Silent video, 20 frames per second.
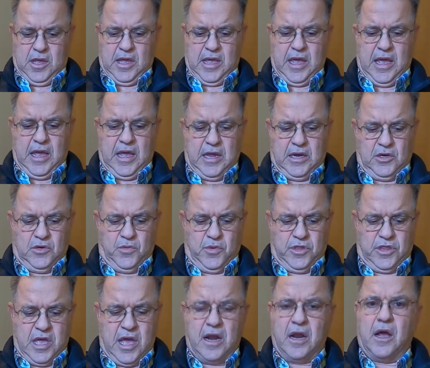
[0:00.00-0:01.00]
And
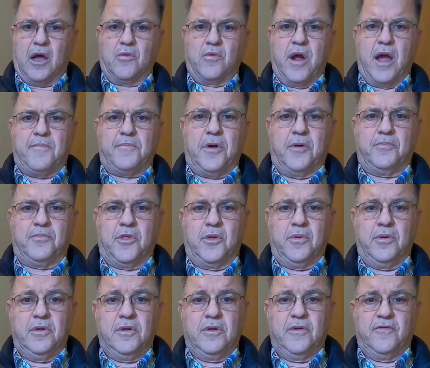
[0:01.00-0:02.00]
with that, I'll wrap up the
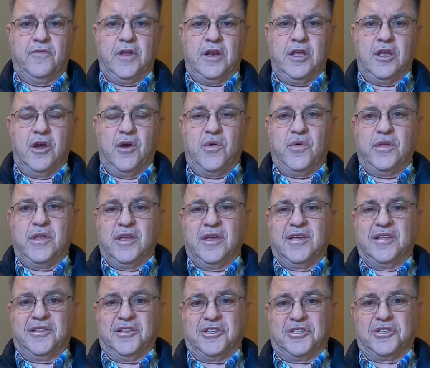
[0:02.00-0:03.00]
video.
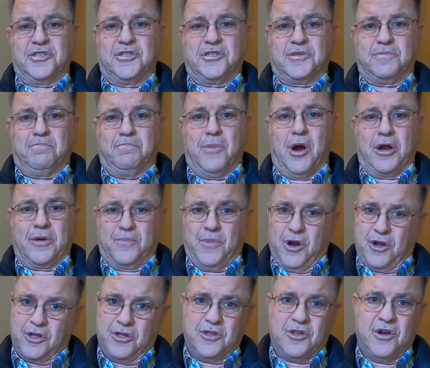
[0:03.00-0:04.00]
This is Marc
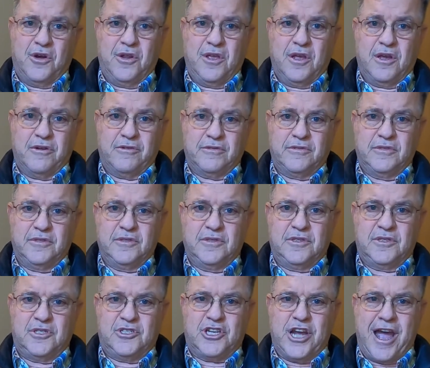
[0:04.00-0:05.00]
Marcantonio.
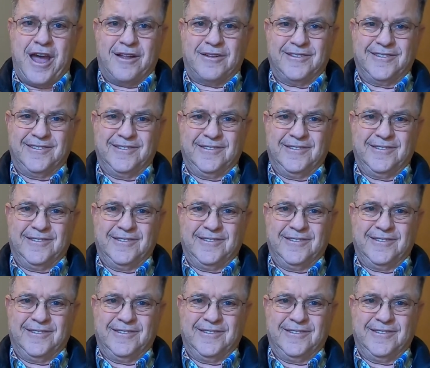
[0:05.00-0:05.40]
Ciao.